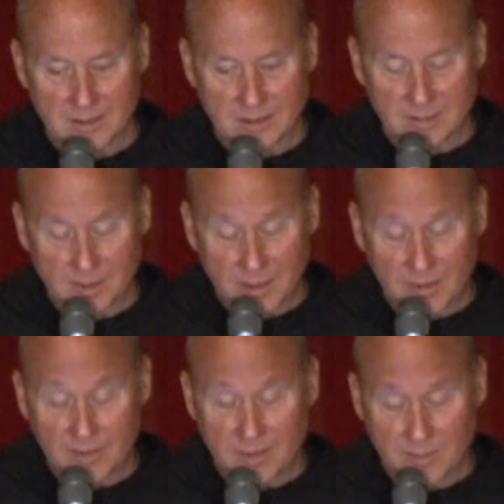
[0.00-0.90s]
To be
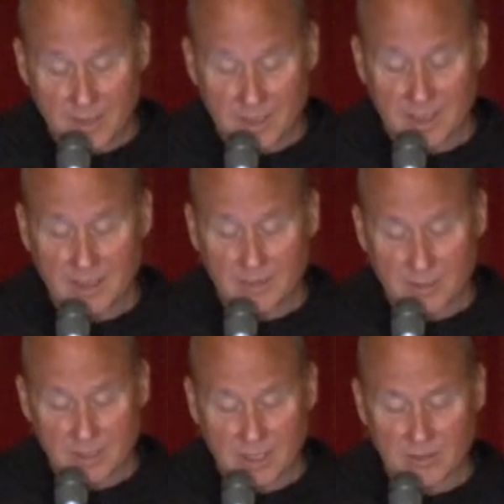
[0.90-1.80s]
loving, to be kind, to be
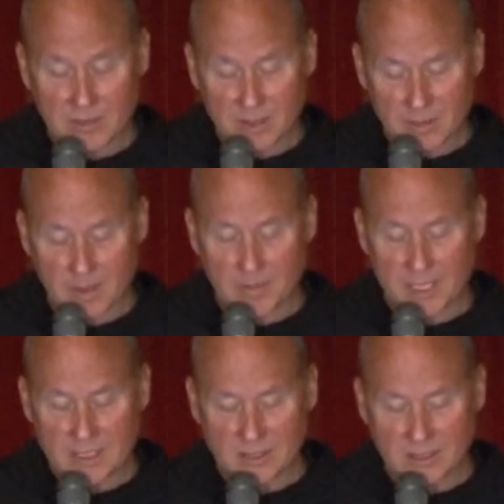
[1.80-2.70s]
generous, to be
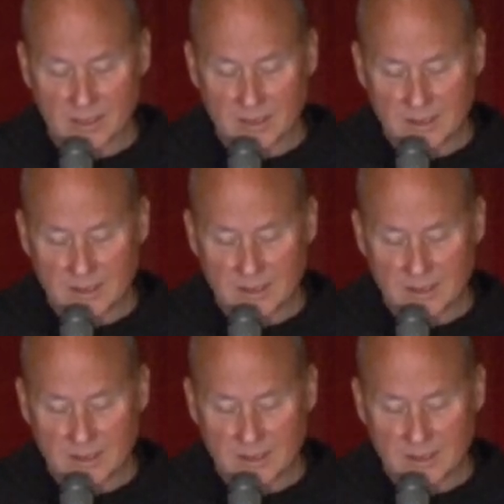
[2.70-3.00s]
compassionate.